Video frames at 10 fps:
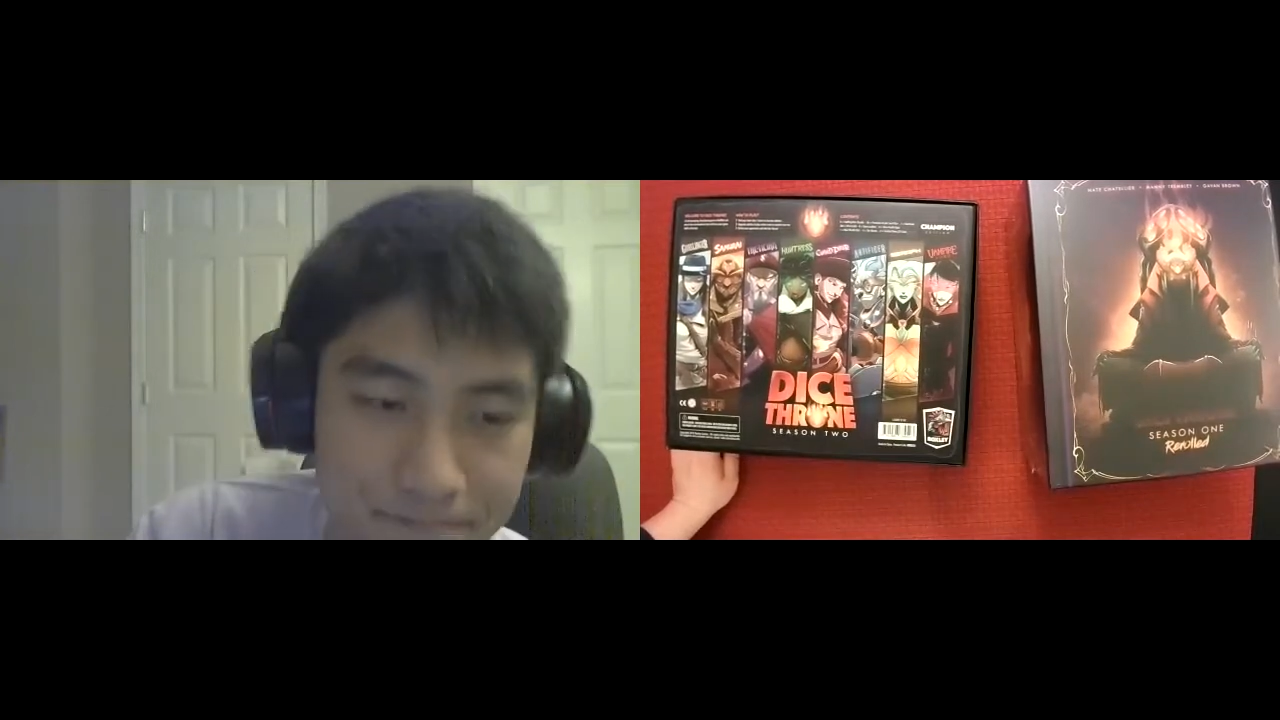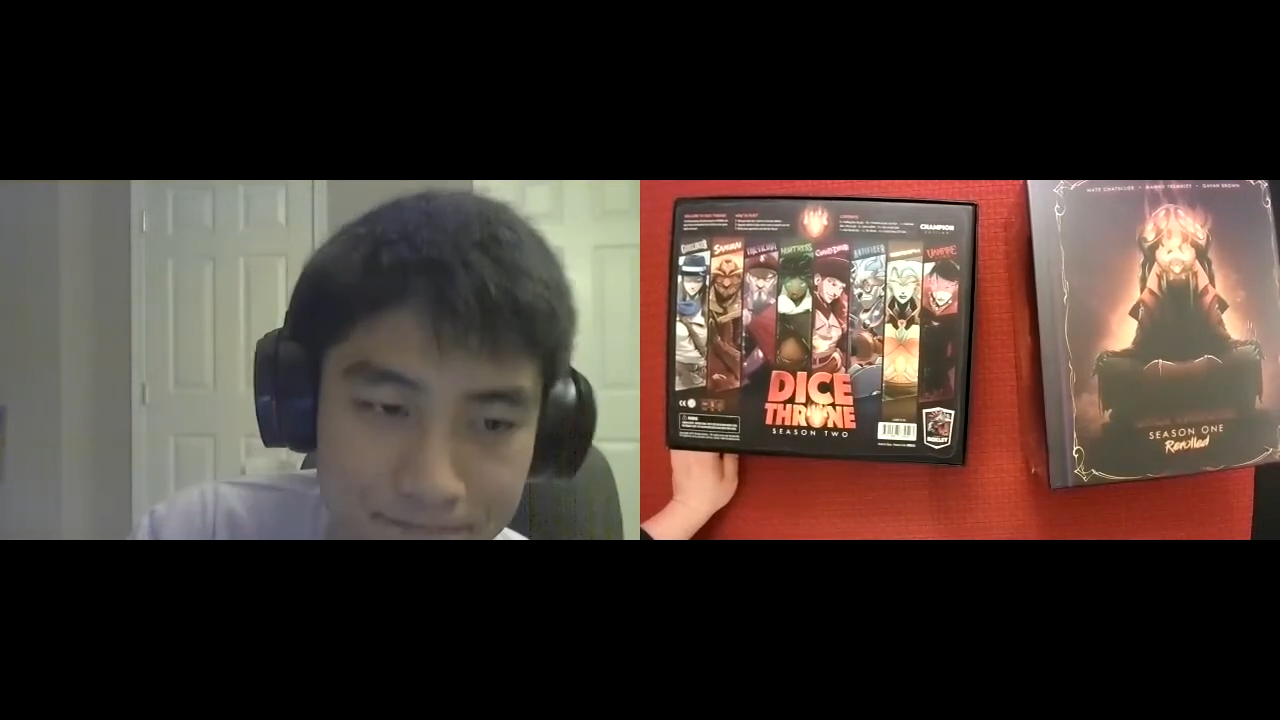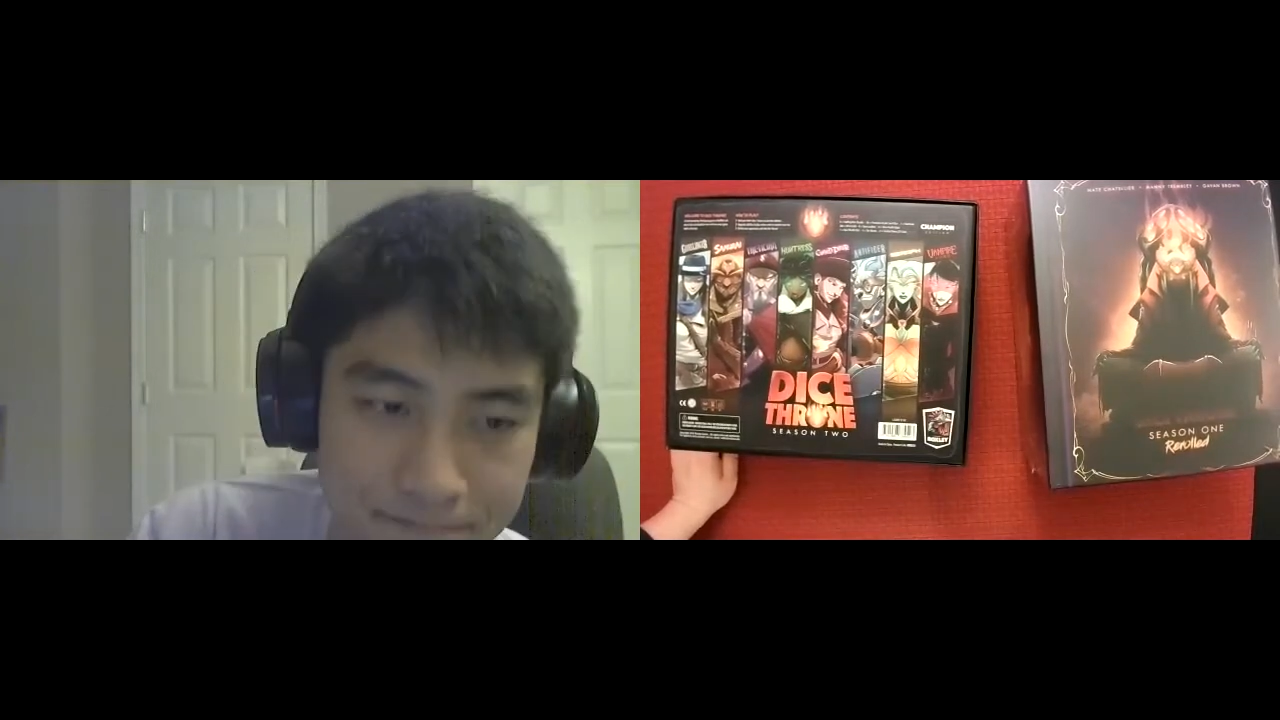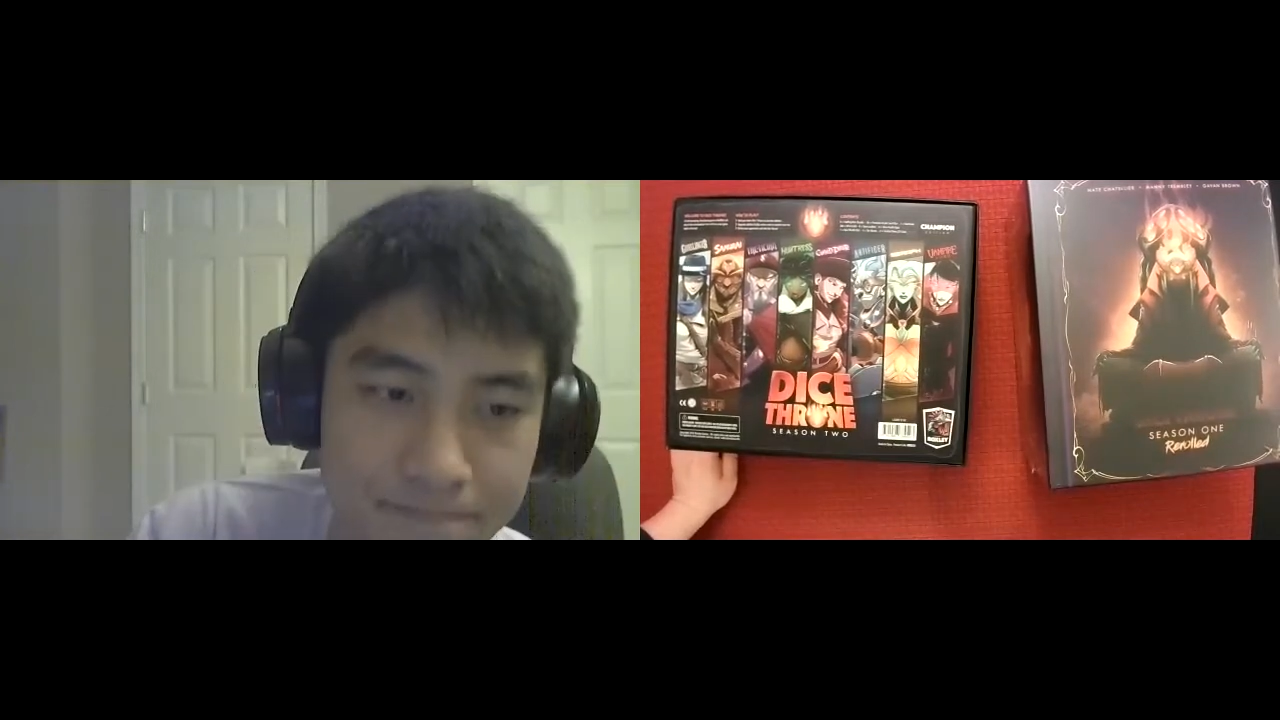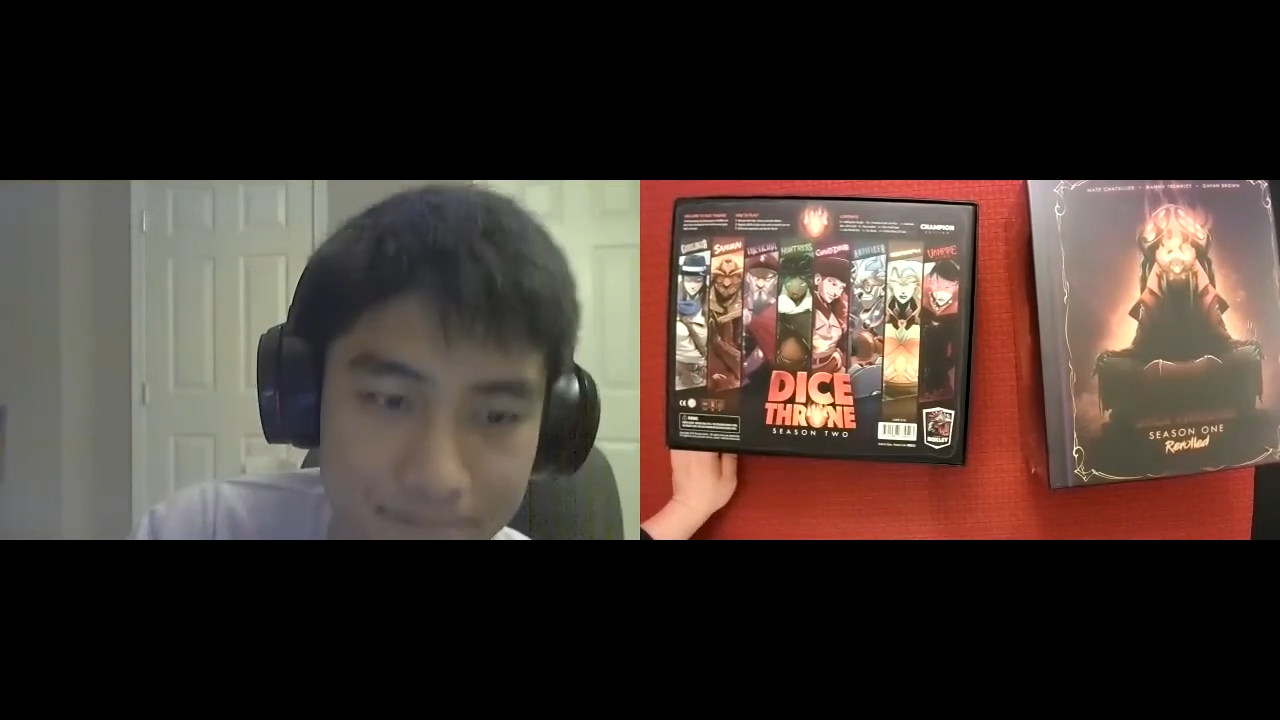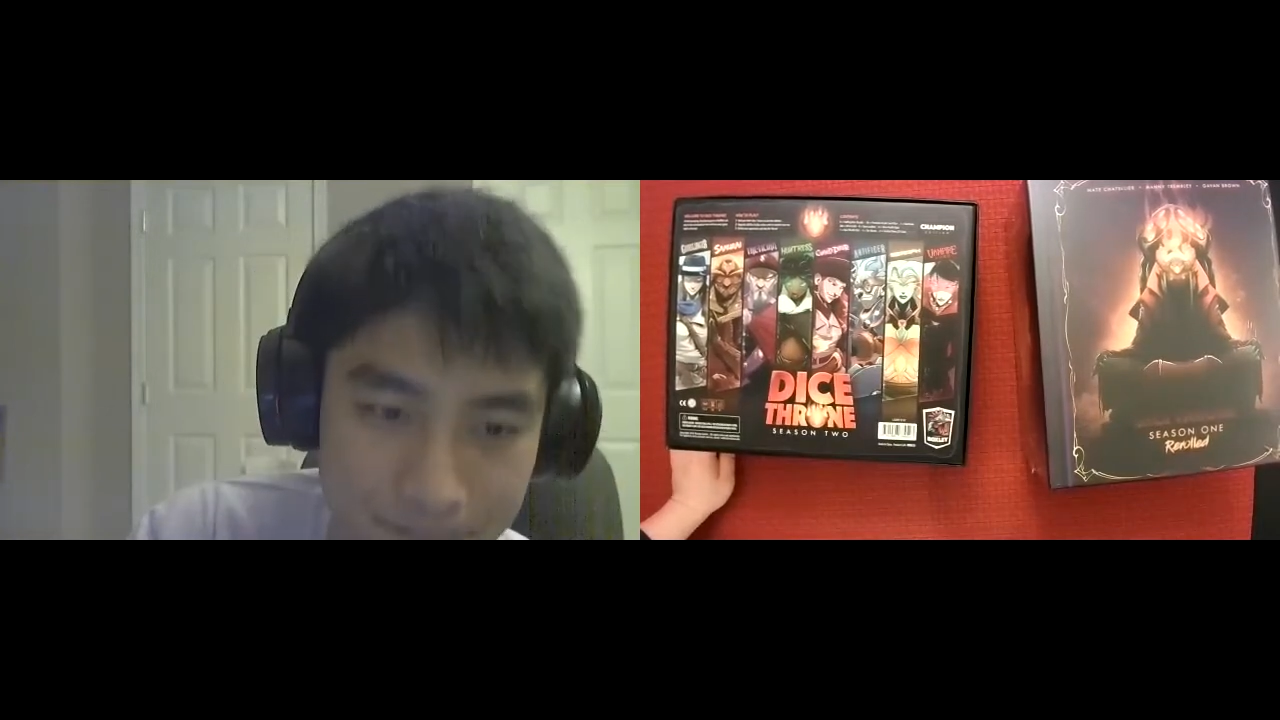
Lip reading: with